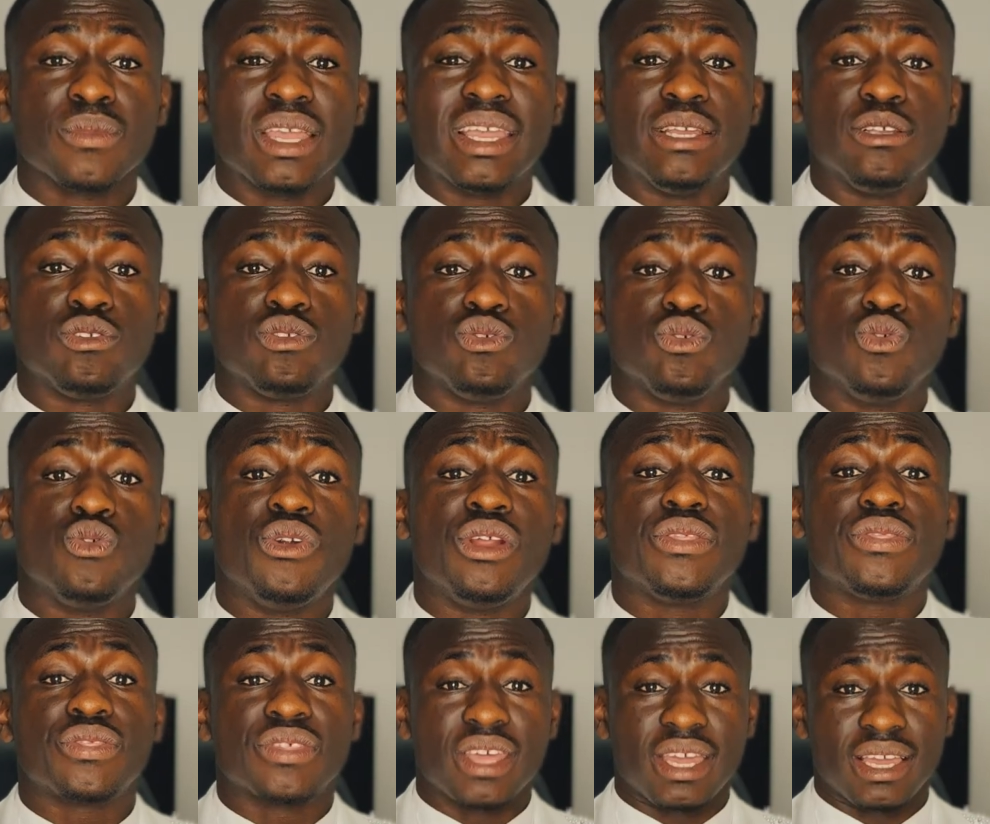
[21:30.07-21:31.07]
is to
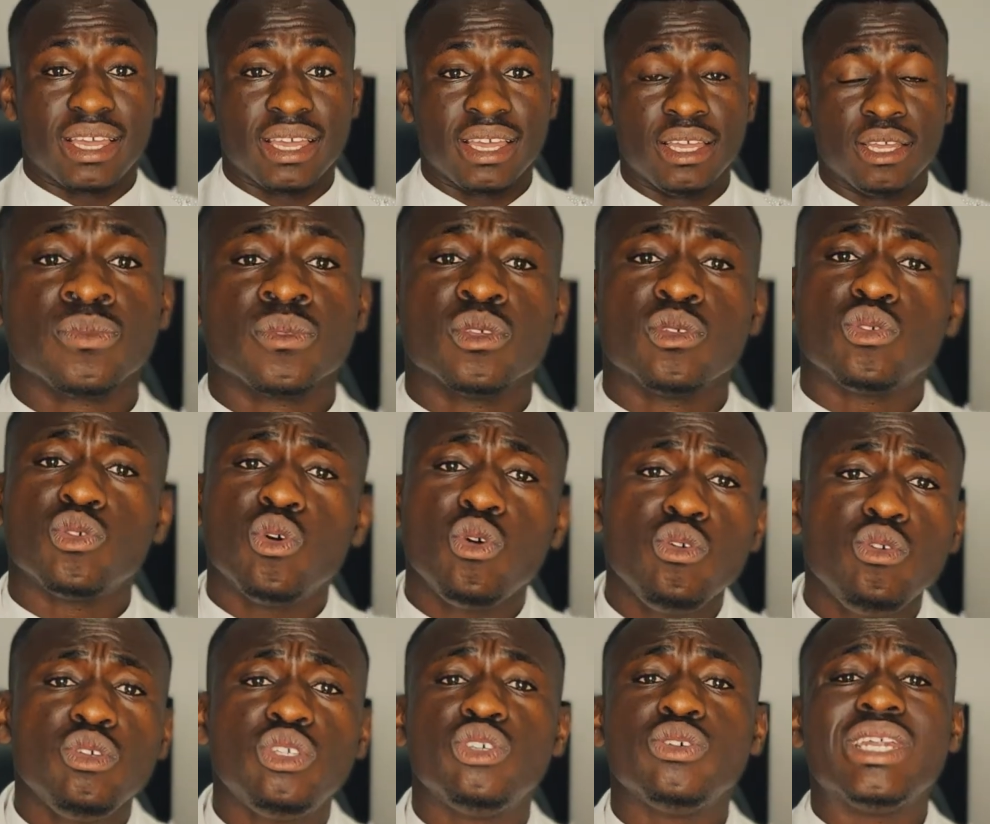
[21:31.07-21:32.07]
rethink. So
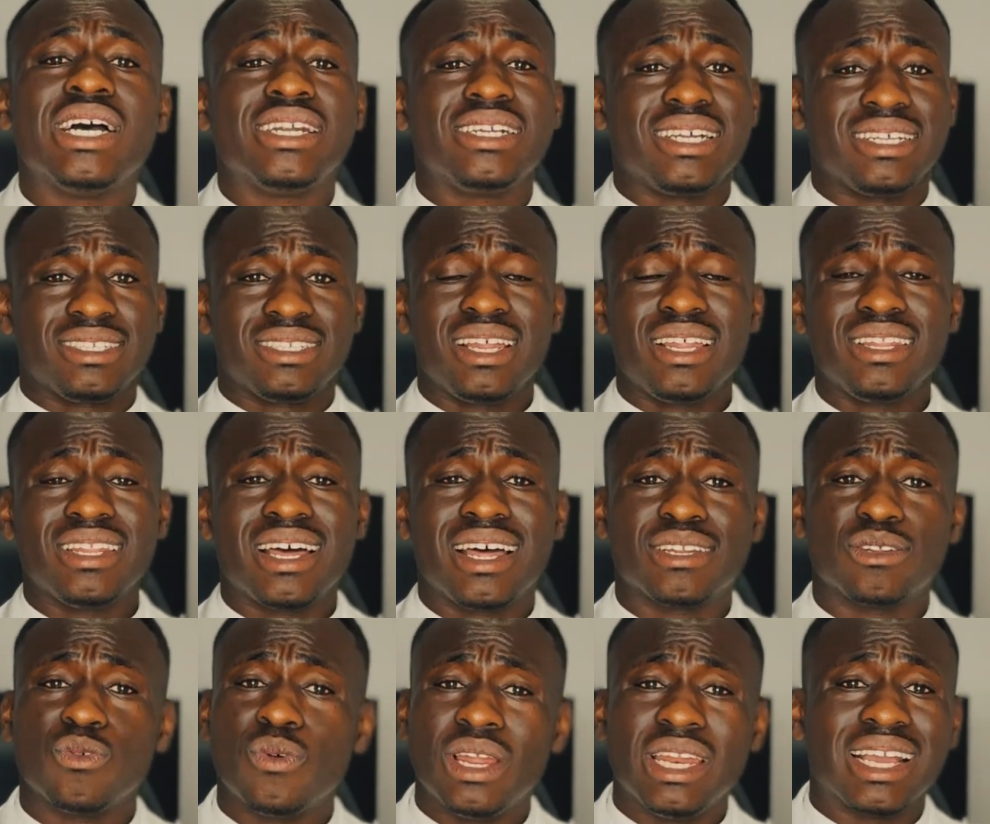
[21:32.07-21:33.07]
you should understand that
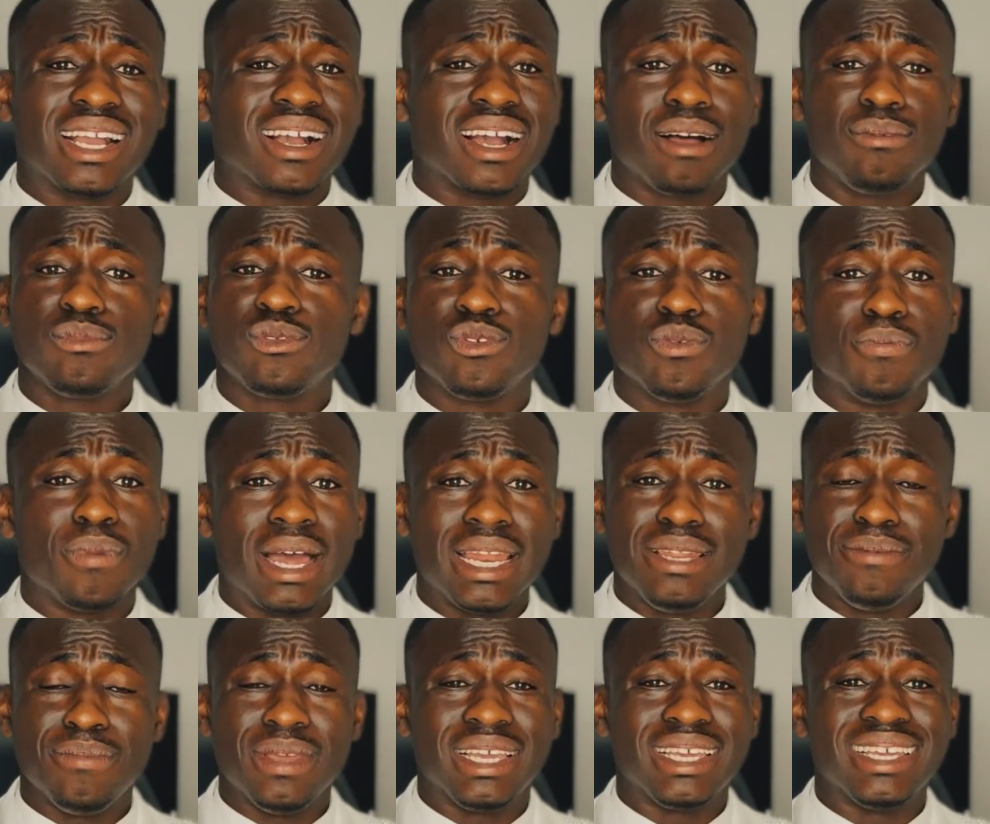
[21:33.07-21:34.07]
when it comes to money
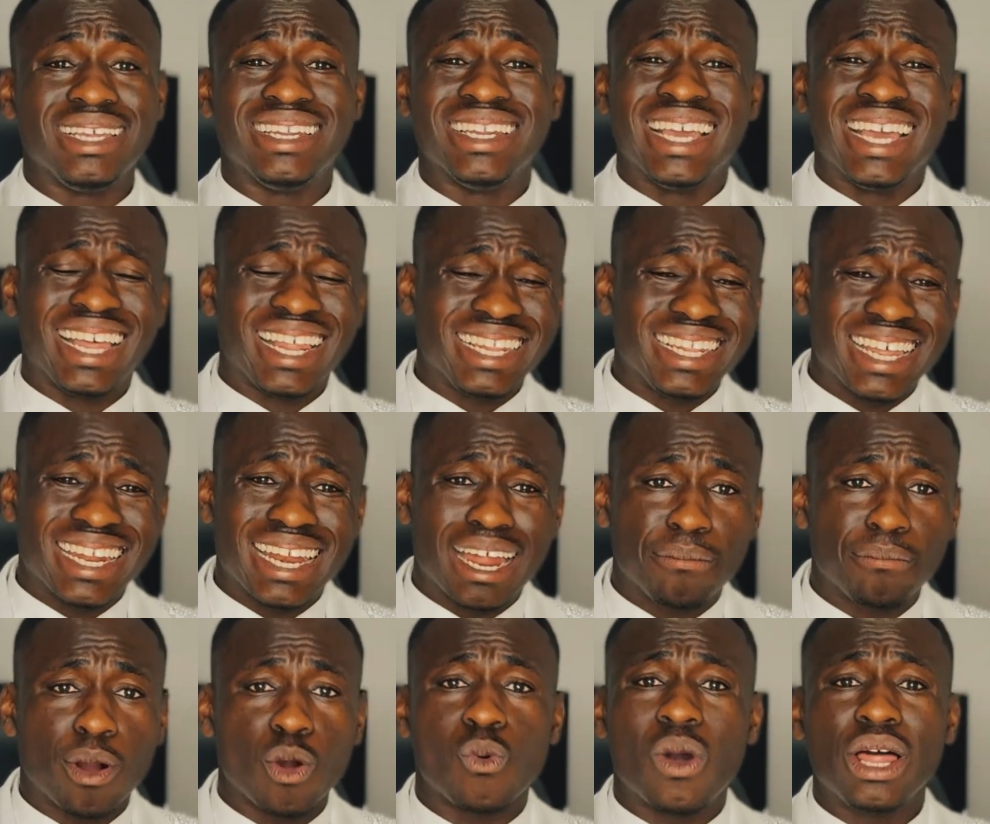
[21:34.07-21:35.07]
making, the
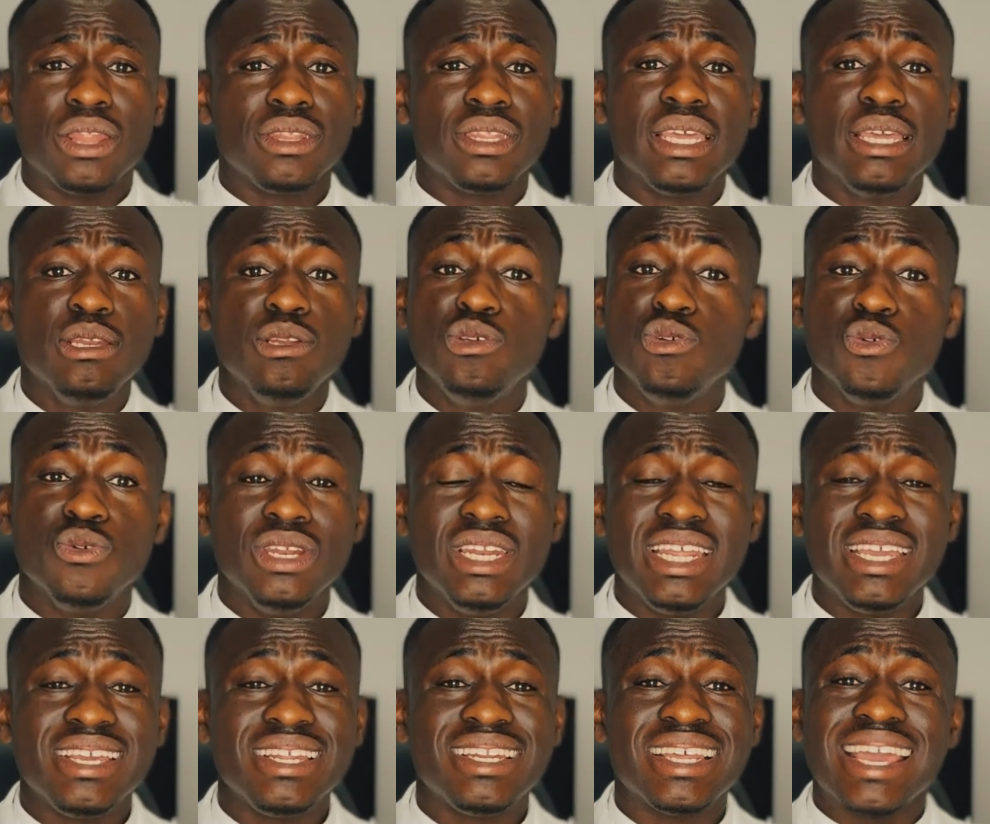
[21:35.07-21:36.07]
number one thing you
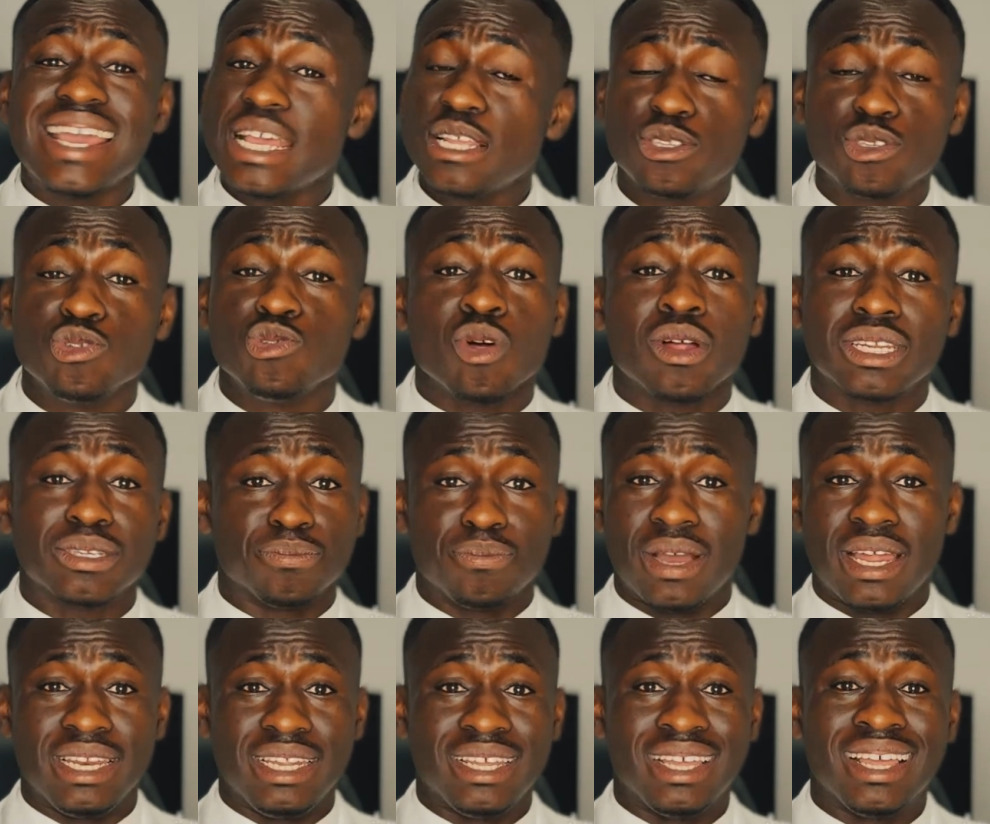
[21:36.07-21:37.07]
need is not
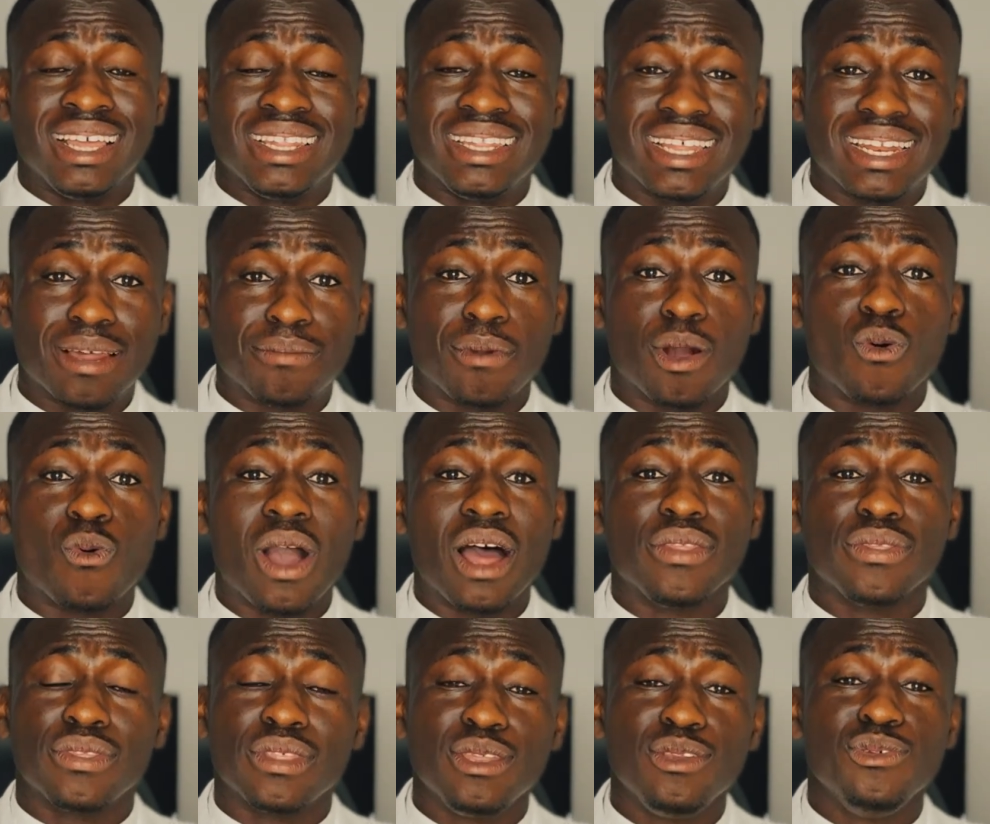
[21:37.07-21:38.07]
money. The number
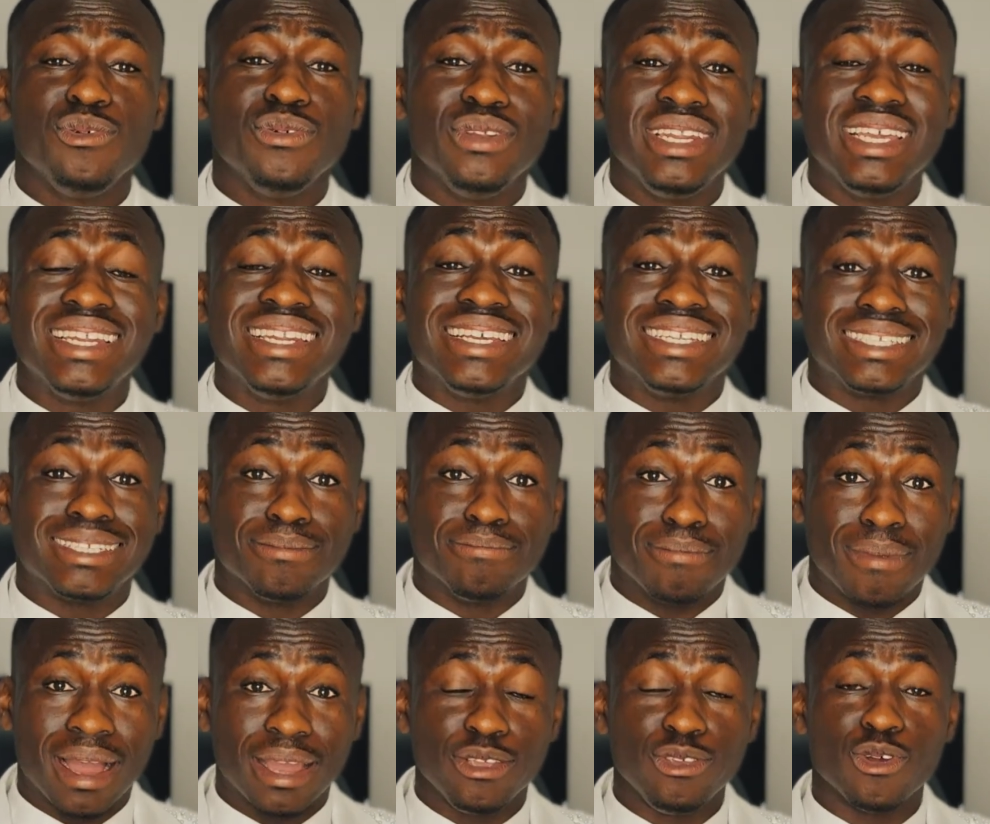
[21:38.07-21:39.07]
one thing you need is
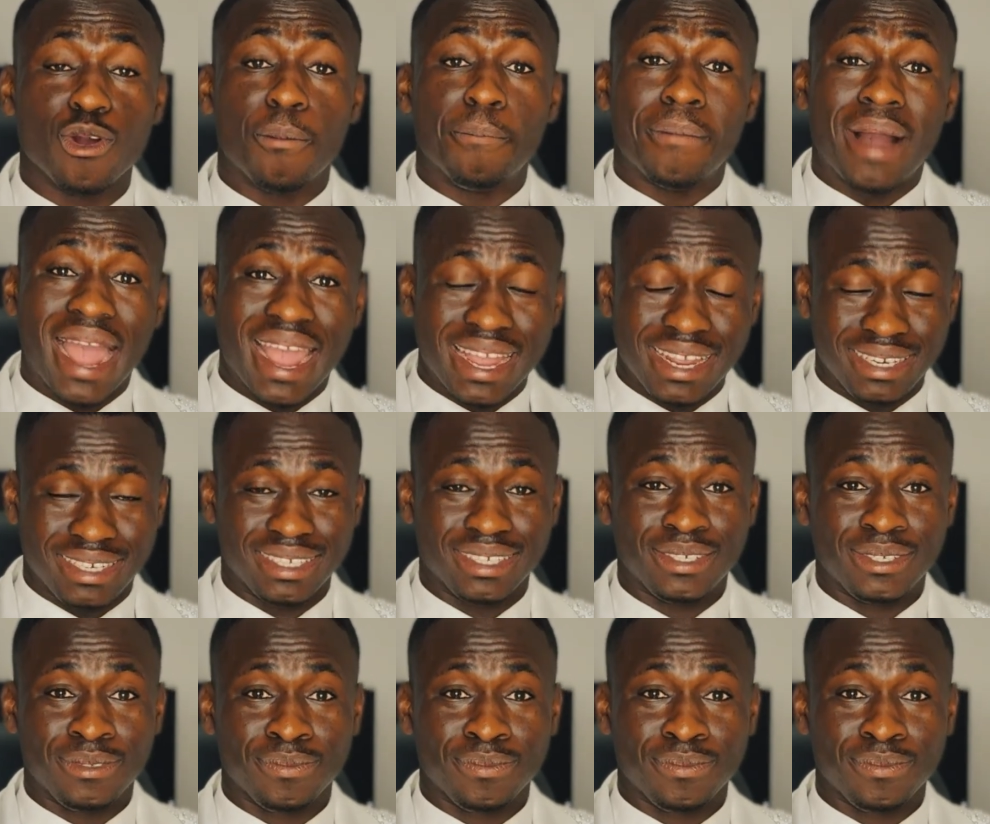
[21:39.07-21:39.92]
your mind.